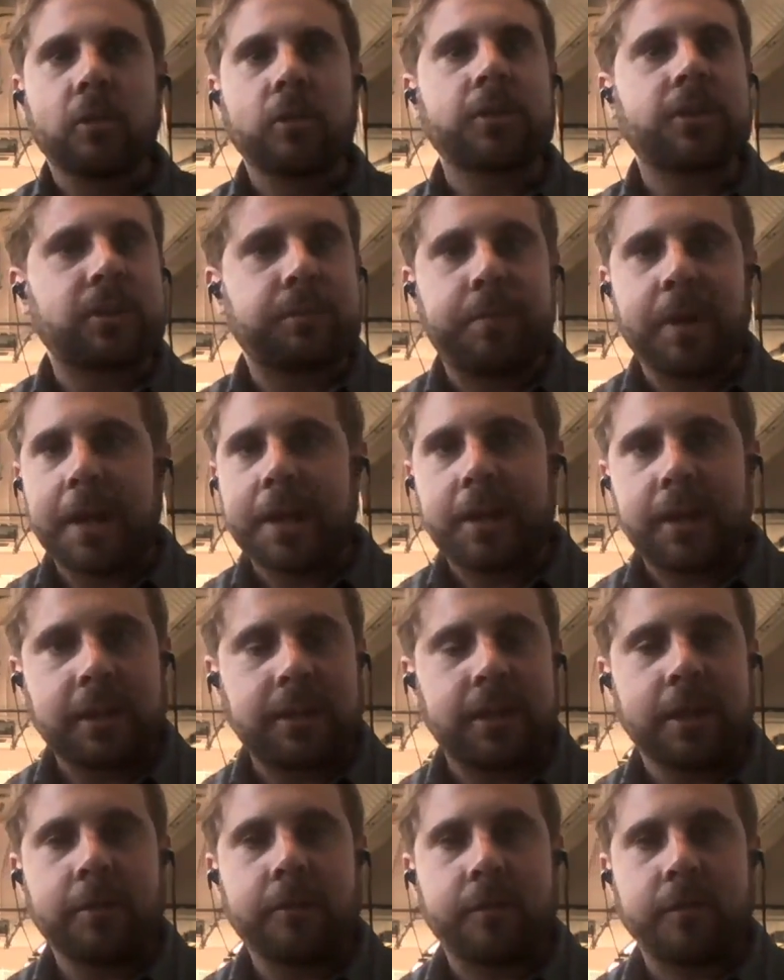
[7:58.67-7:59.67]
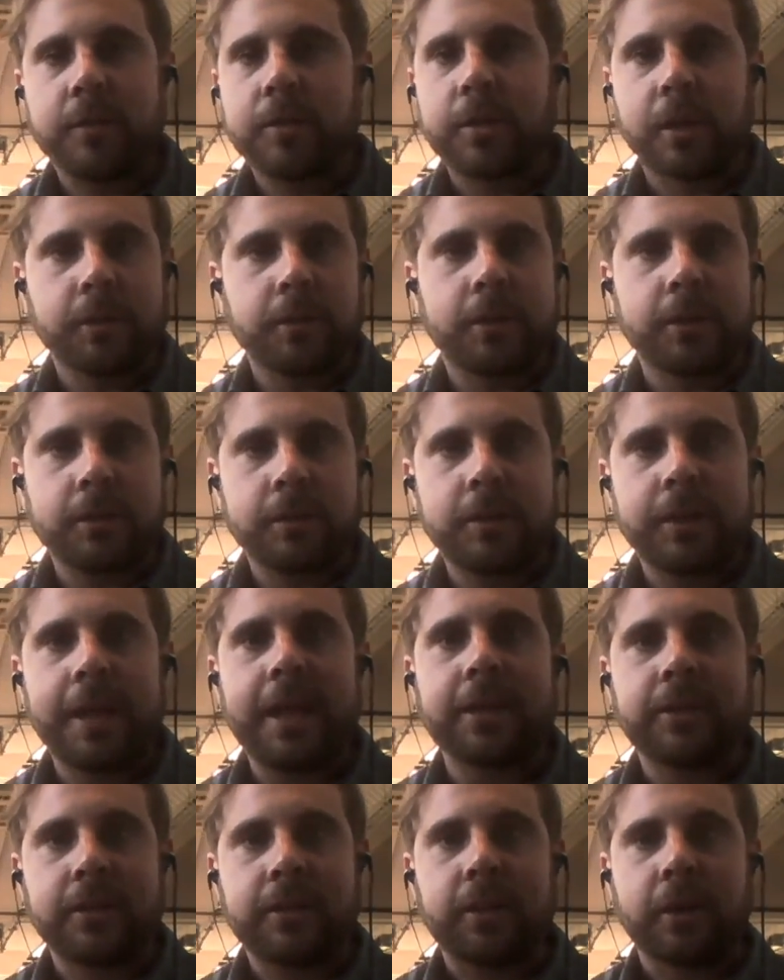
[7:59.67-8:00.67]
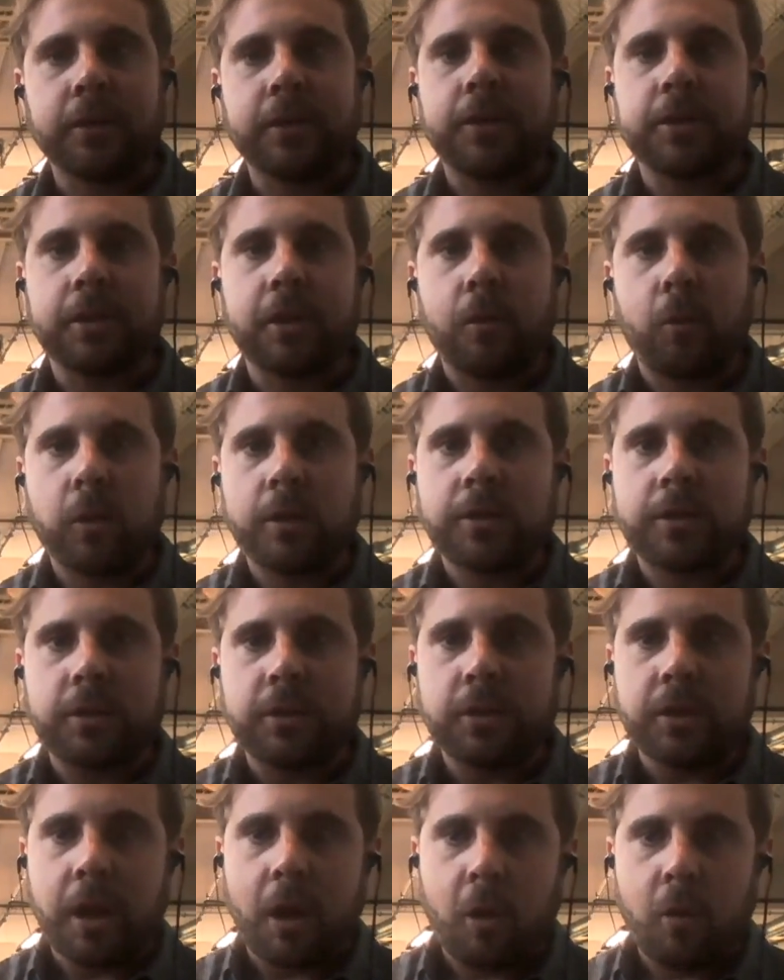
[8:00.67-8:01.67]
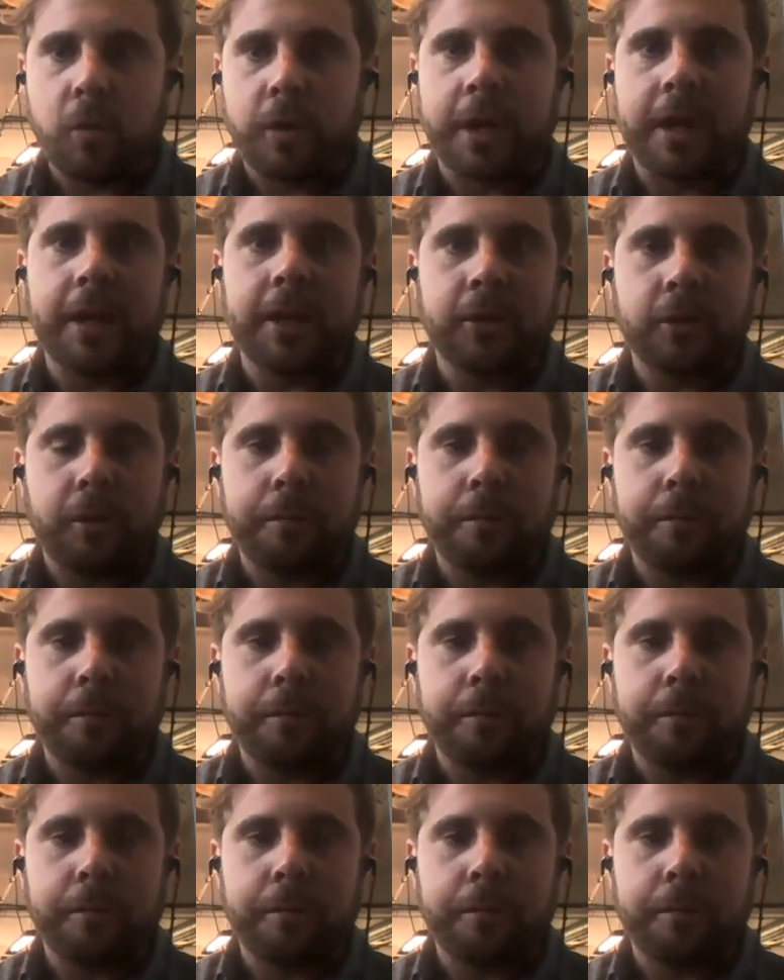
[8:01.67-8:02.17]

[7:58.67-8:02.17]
but it's not a speculative token. It's a token that once you hold